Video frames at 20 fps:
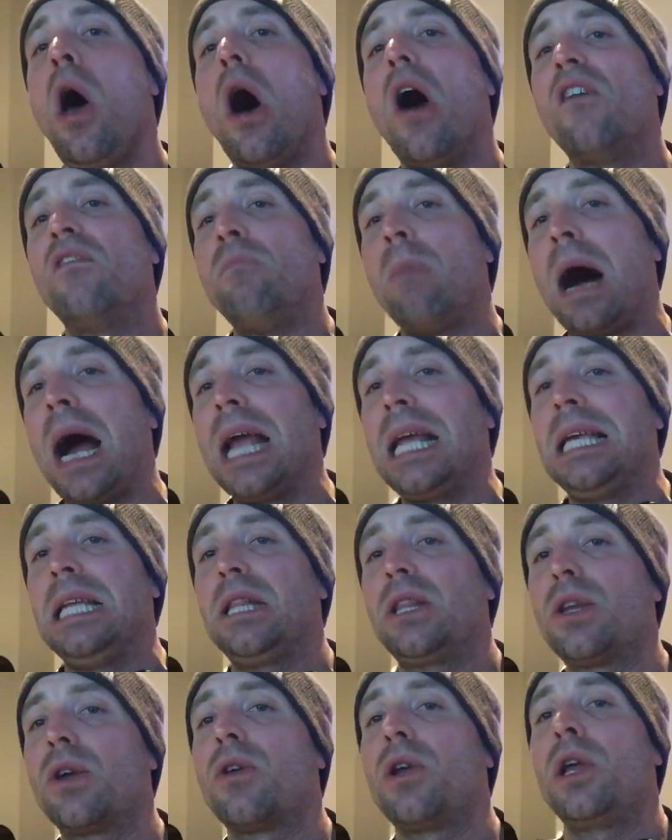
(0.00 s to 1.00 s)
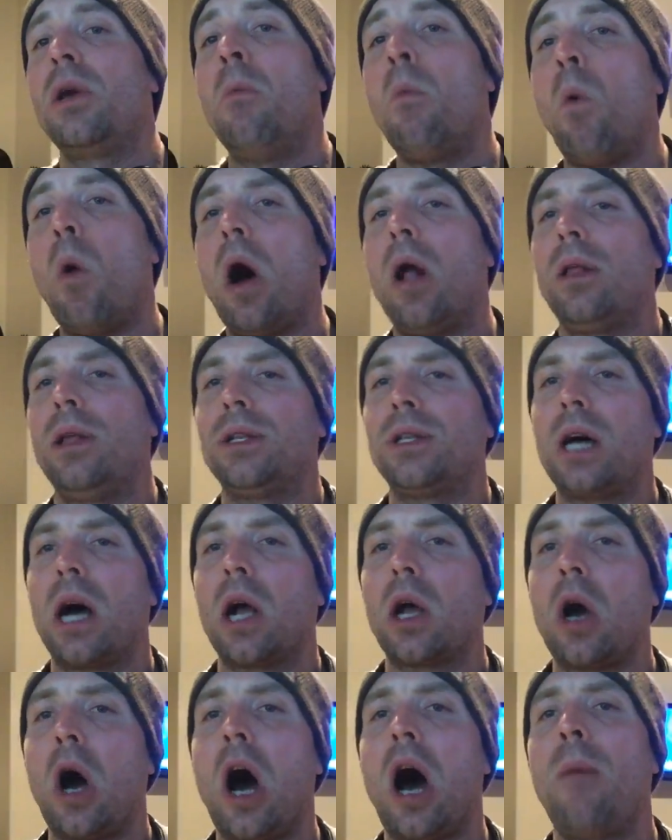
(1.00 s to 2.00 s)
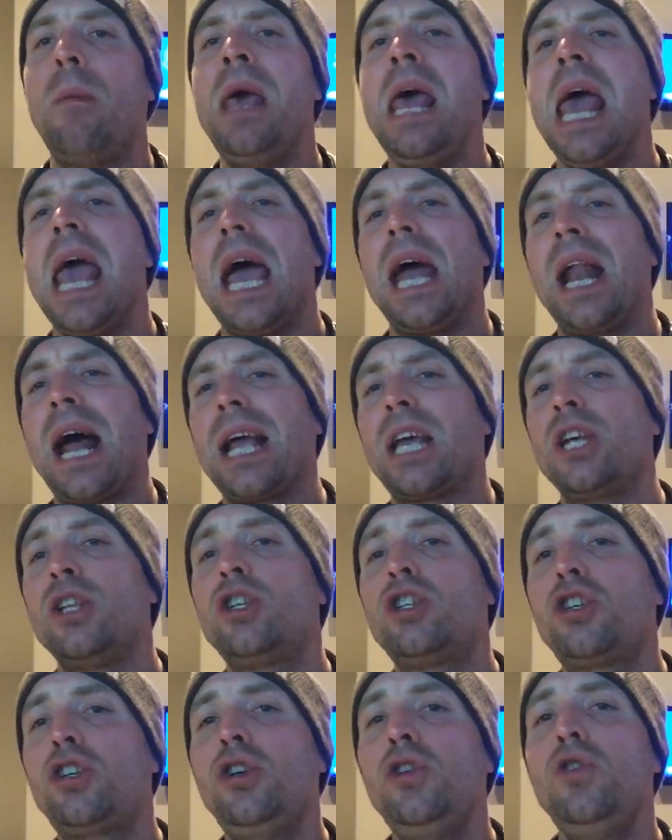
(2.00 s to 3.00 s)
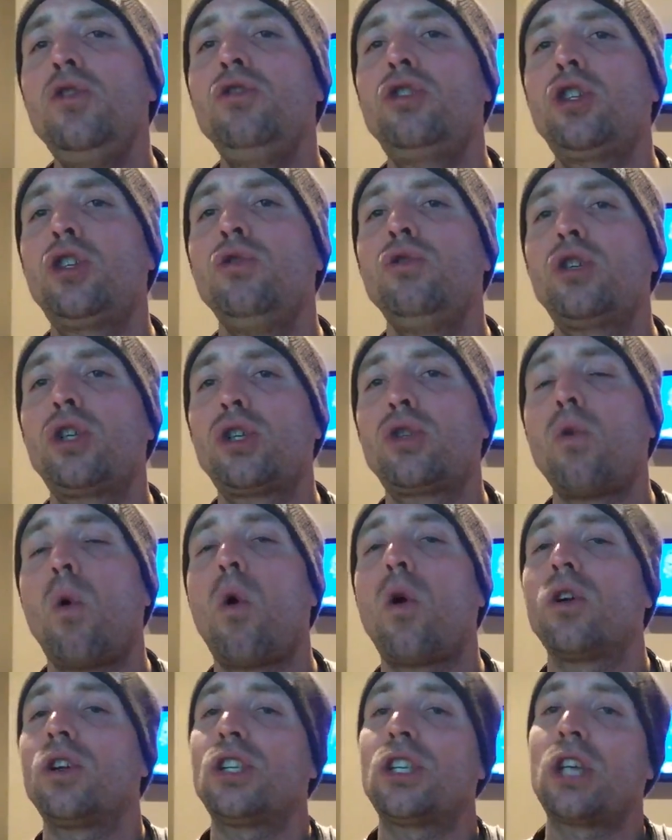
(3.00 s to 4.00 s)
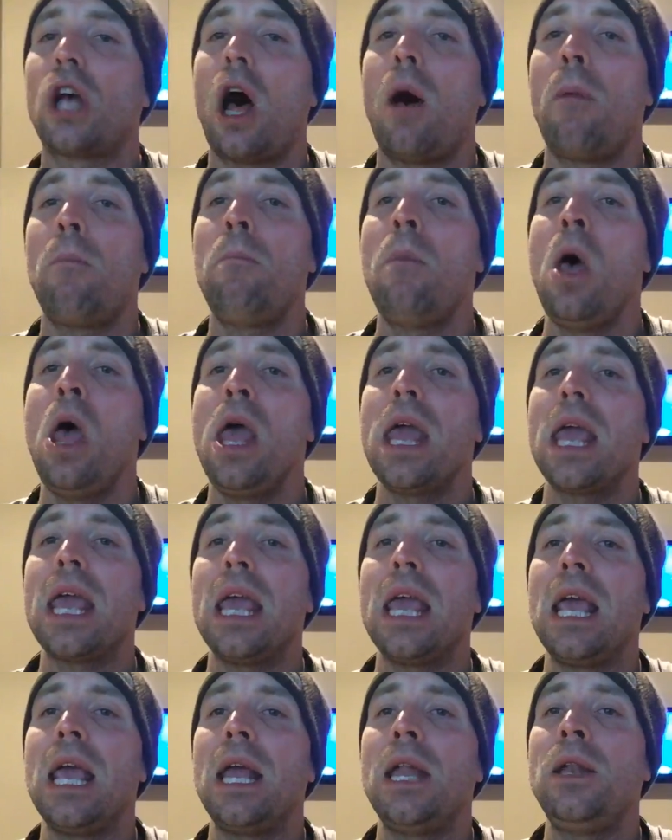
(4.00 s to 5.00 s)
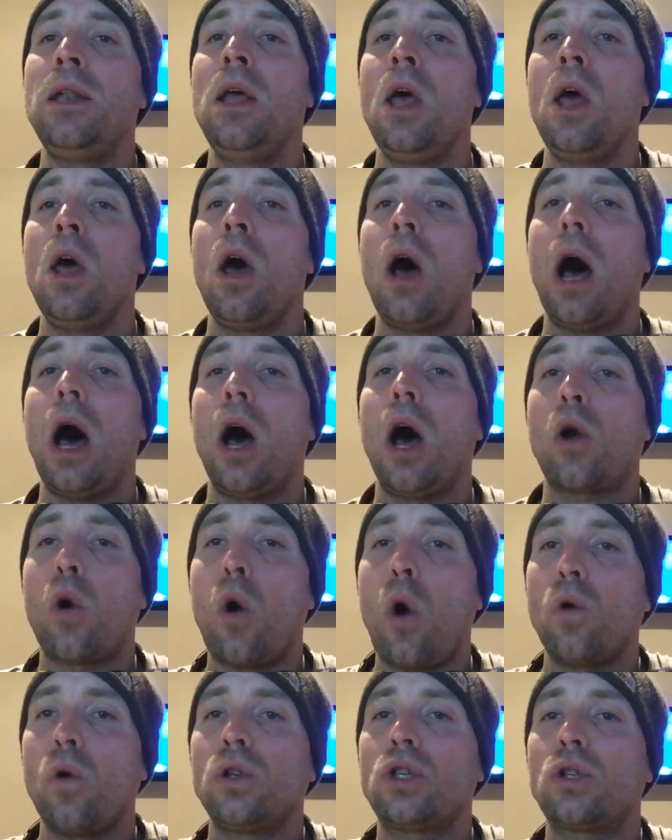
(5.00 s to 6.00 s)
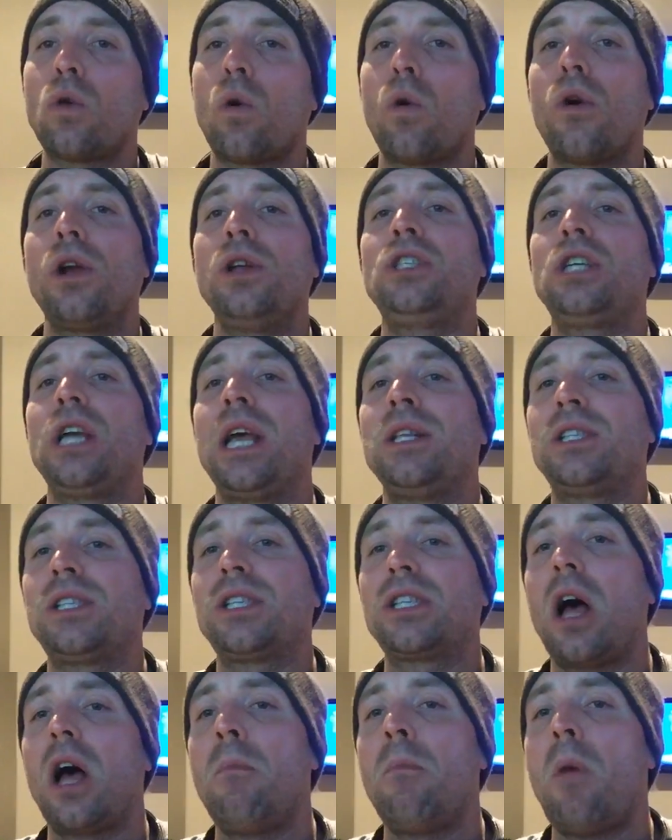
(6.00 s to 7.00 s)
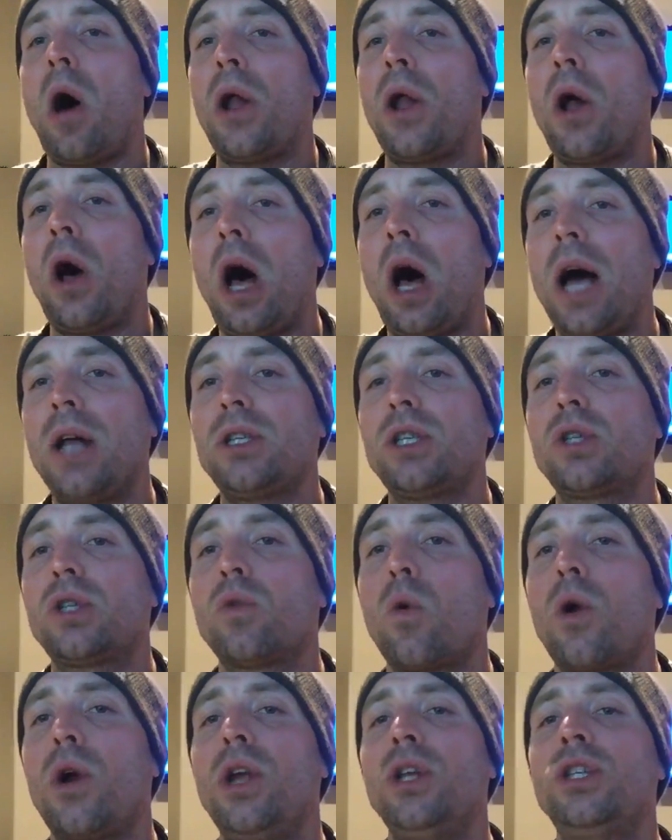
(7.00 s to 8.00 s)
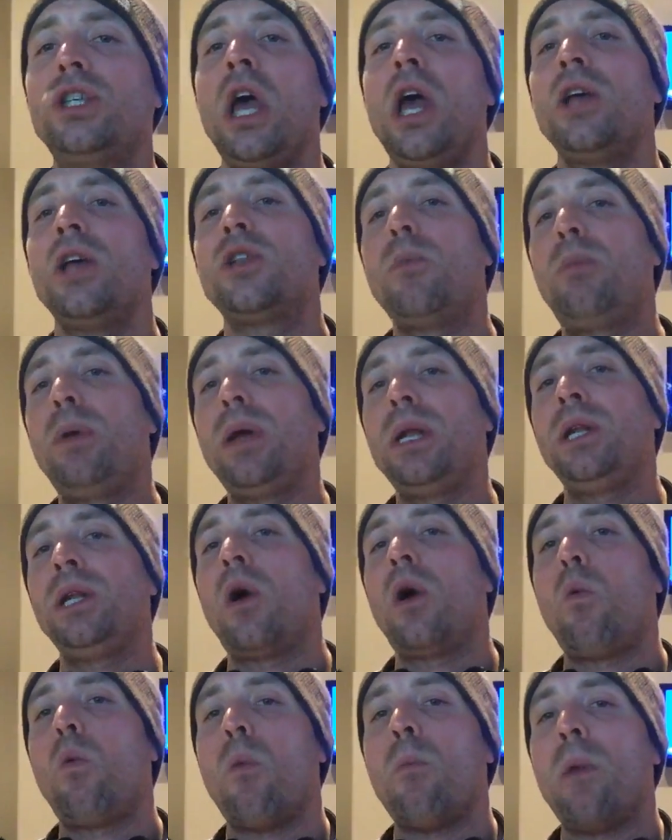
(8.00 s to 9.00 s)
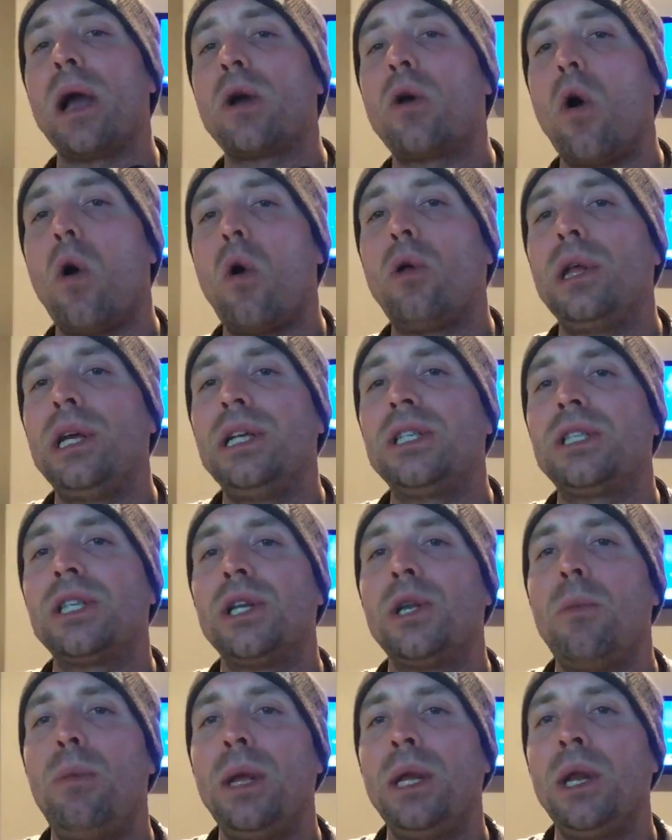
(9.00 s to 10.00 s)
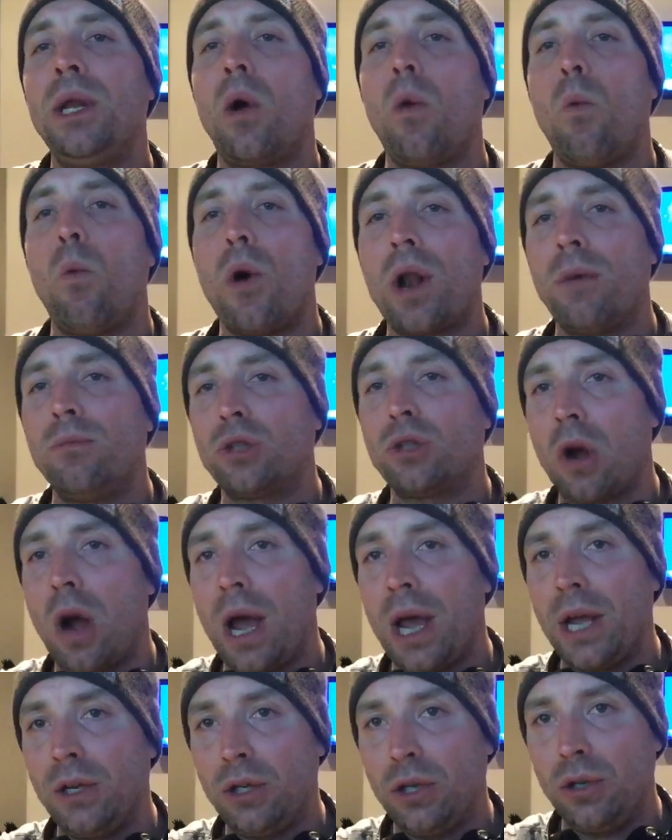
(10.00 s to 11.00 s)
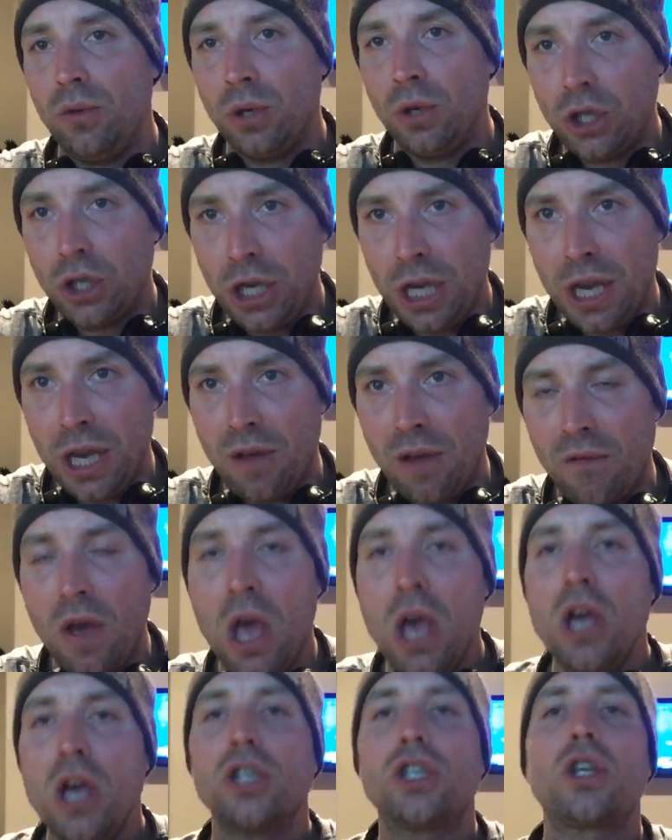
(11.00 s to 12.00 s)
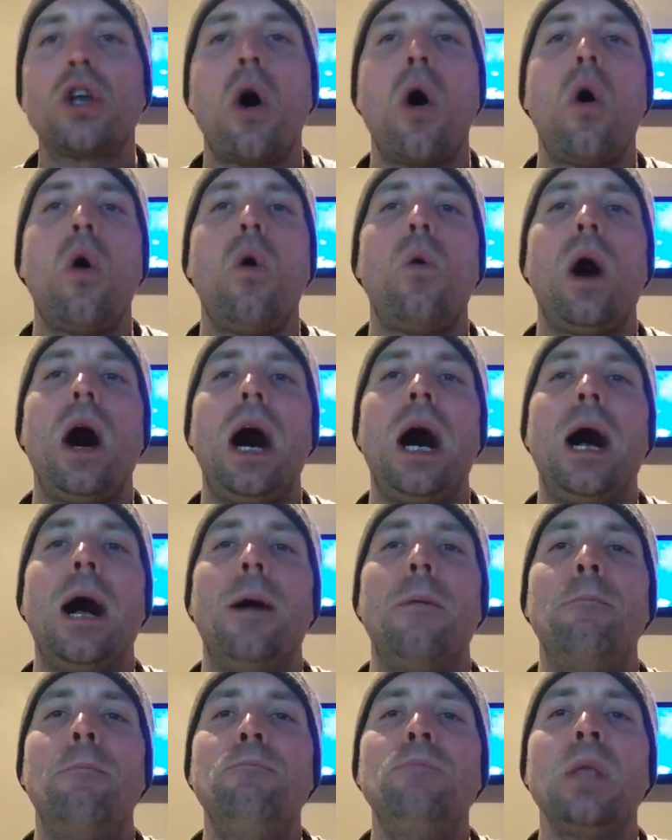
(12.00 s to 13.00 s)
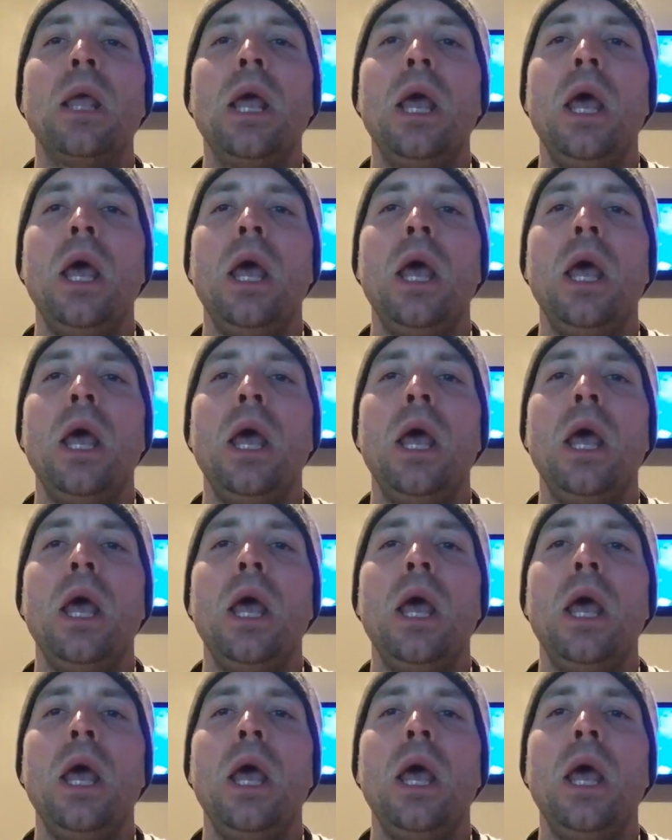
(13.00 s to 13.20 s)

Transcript: of myetheriumwallet.com, and I can choose to store some in cold storage and some on a hot storage depending on what my goal is and depending on what I'm trying to achieve. So